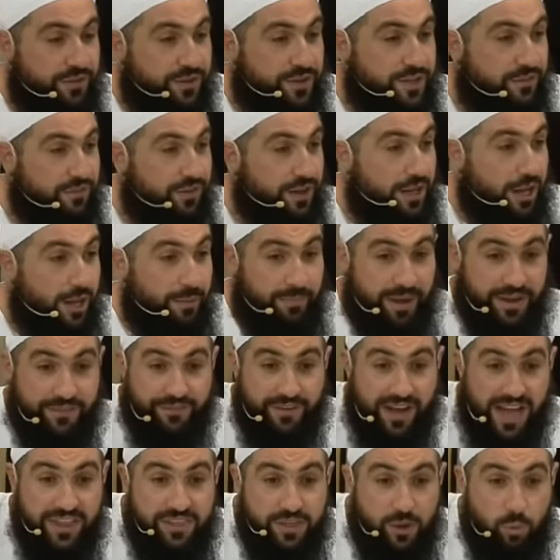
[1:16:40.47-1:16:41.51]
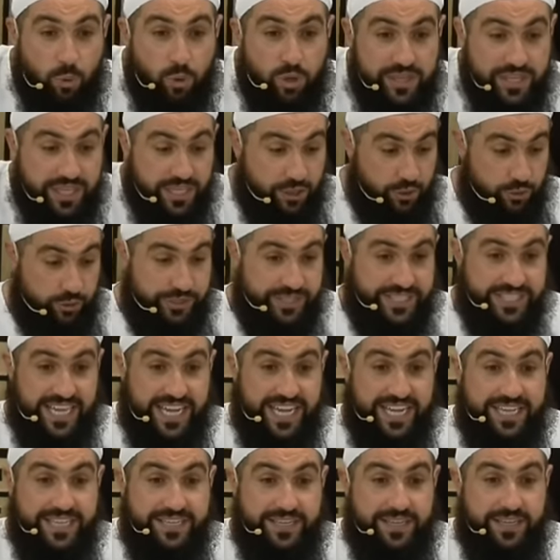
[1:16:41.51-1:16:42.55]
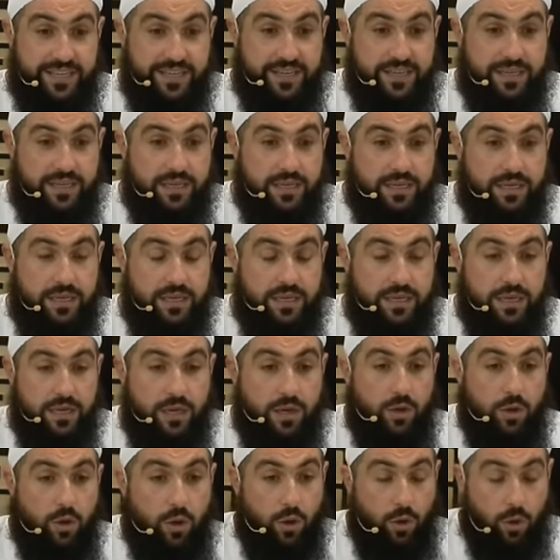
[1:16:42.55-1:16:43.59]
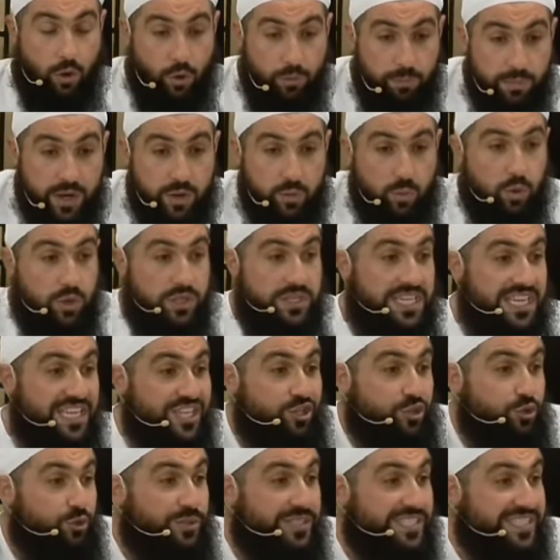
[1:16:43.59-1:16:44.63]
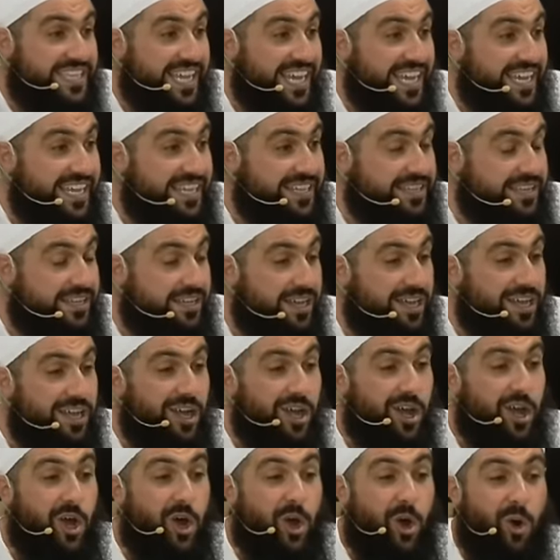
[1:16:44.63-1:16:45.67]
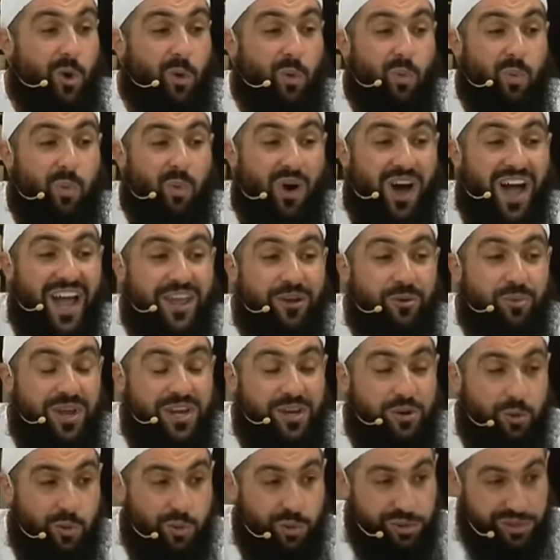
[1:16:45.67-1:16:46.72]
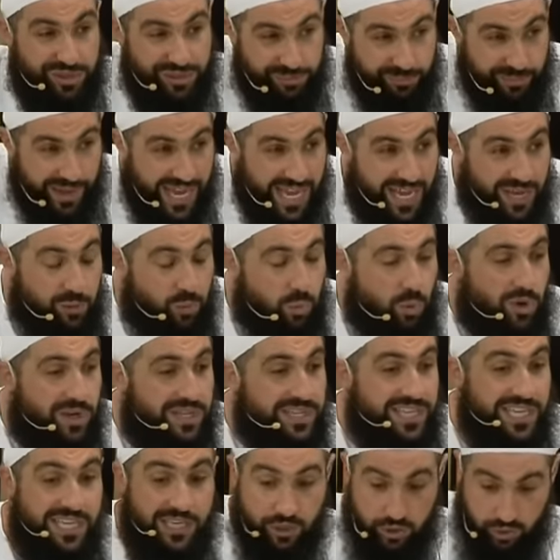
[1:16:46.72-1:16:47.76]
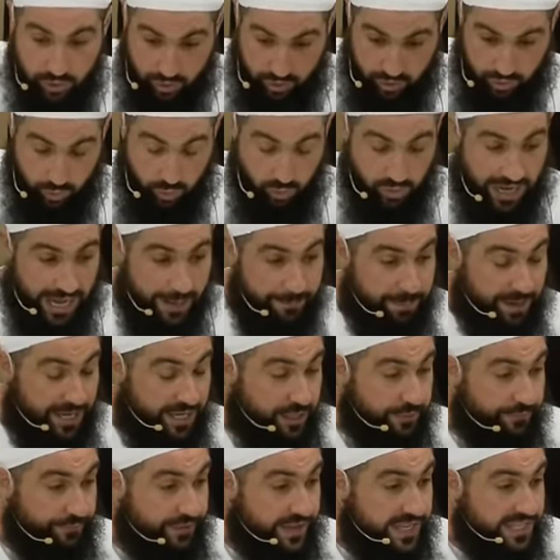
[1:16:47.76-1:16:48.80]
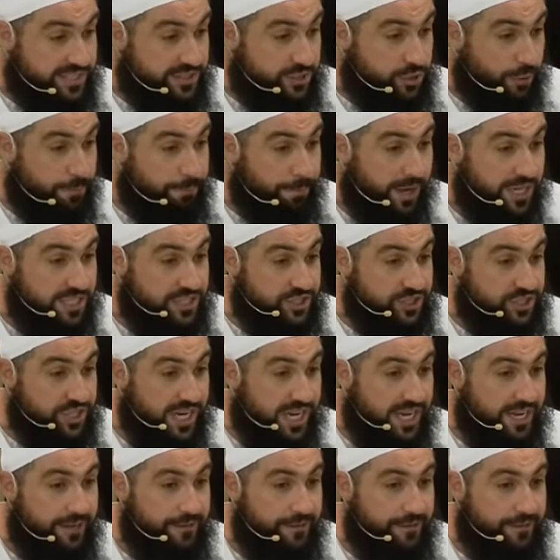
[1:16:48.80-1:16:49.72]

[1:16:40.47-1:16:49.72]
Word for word: of Allah, my father walked in, you stayed. Omar walked in, you stayed. Why, when Uthman walked in, you stood up and he fixed your posture?